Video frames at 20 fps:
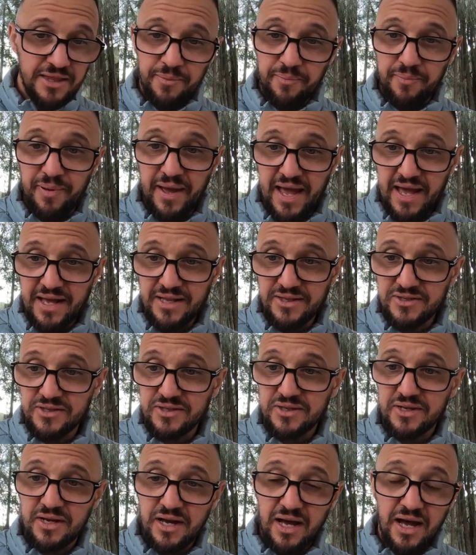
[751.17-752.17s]

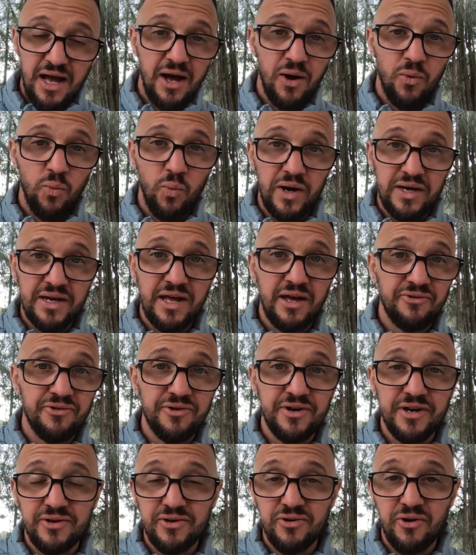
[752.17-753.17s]
Pants are
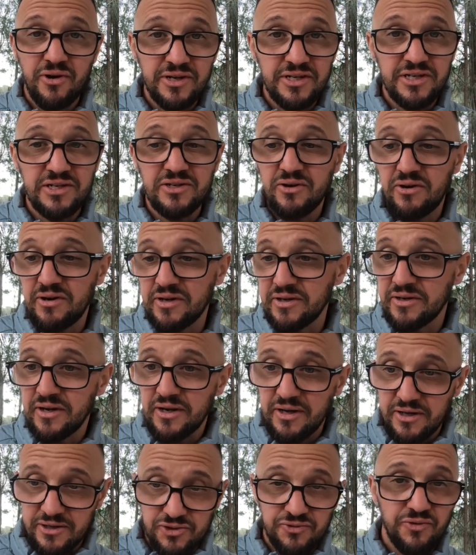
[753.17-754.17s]
199
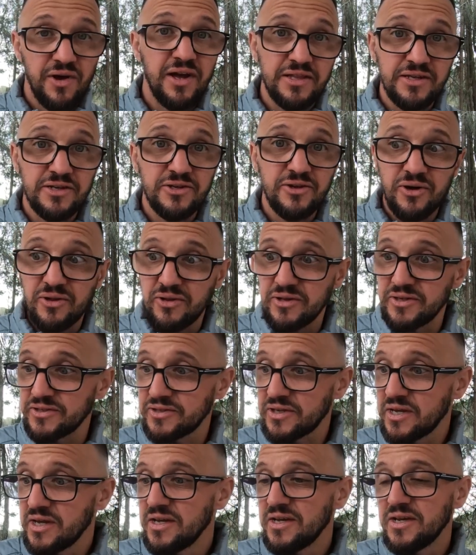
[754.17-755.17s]
Australian
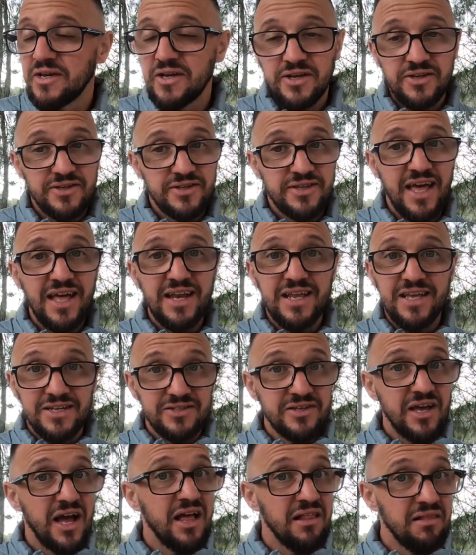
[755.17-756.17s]
dollars. That
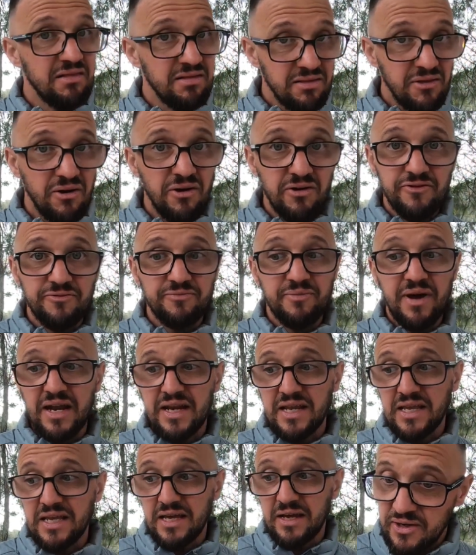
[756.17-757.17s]
is a lot of
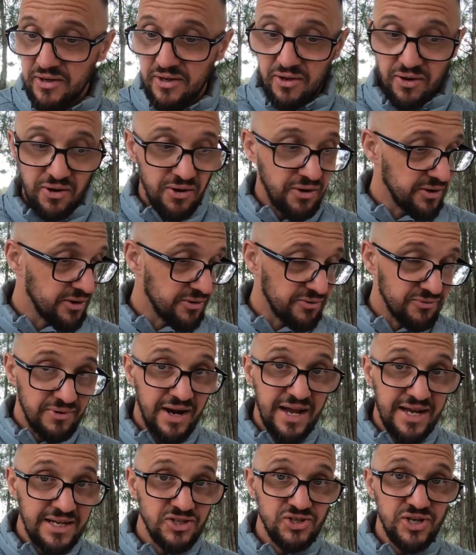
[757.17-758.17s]
money on a
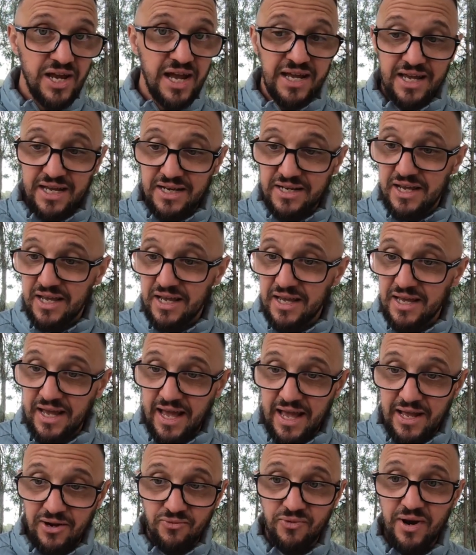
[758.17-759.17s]
rain jacket
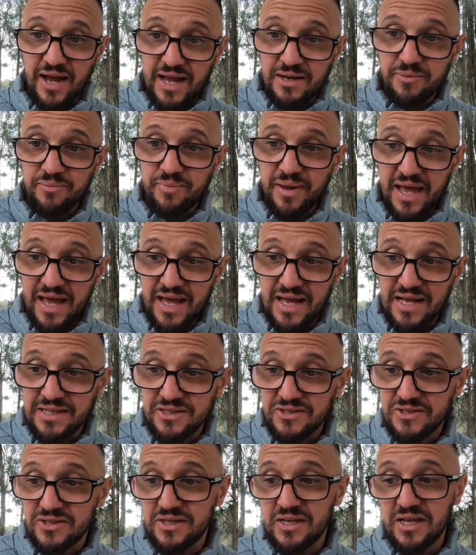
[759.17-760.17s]
and rain
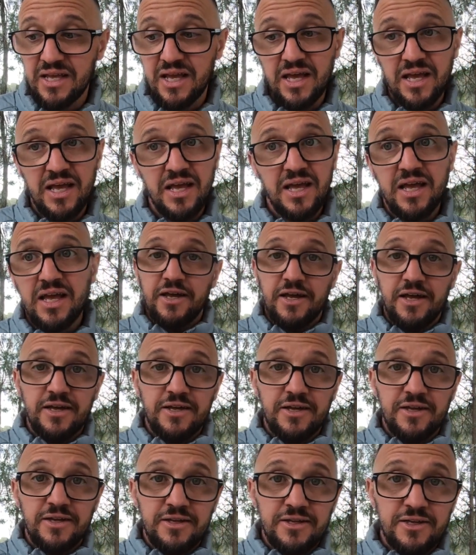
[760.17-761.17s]
pants.
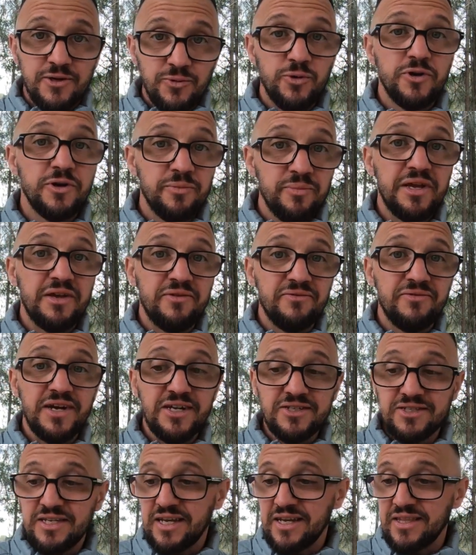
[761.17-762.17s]
You wouldn't be
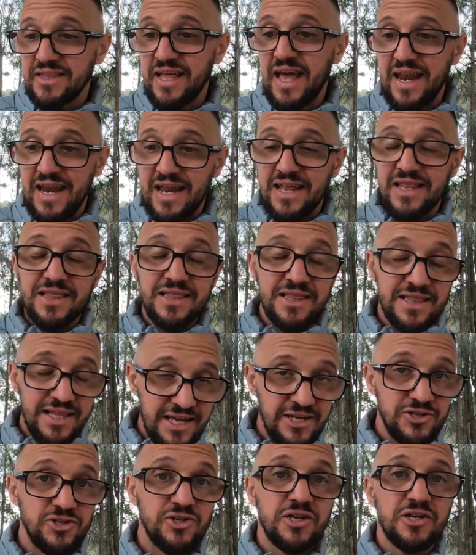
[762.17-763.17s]
investing in that
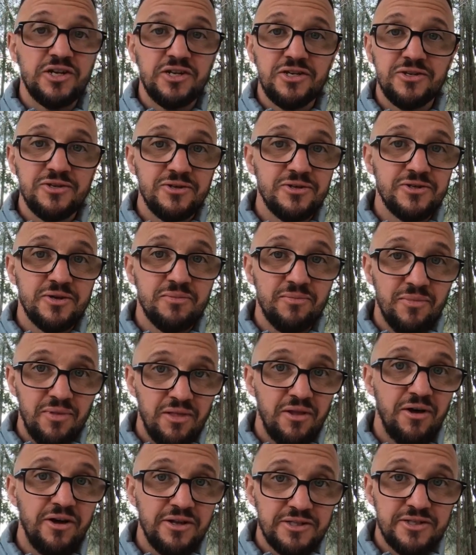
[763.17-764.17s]
unless you're going to use them
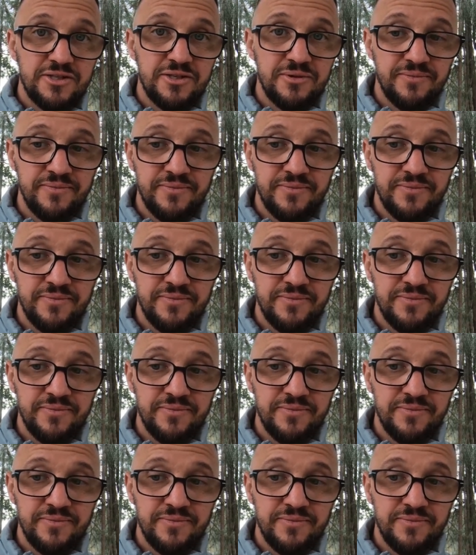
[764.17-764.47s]
lots.